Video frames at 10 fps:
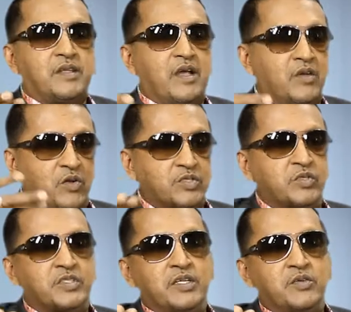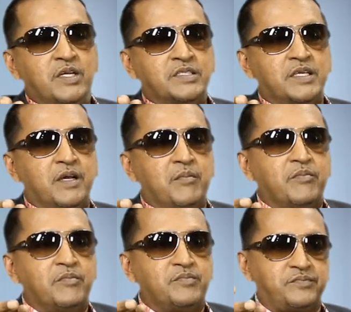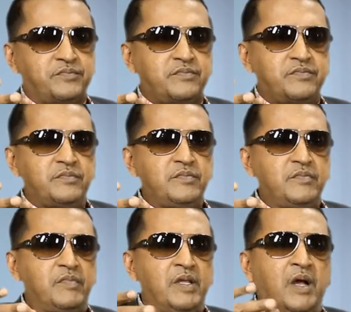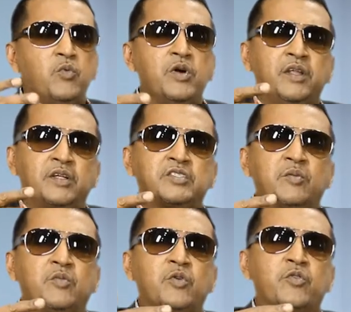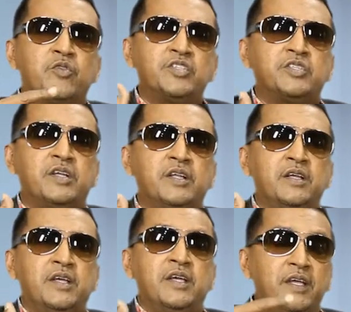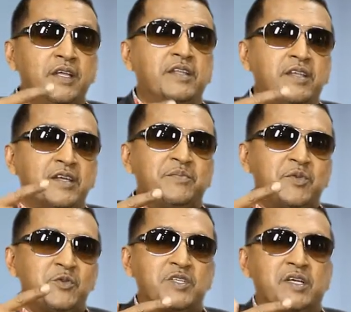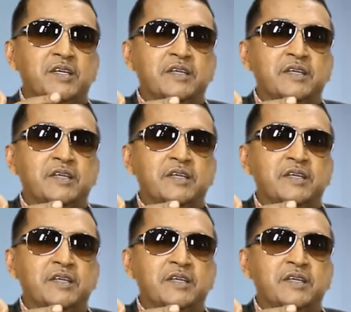I can also tell you that I'm working on some original Indian music,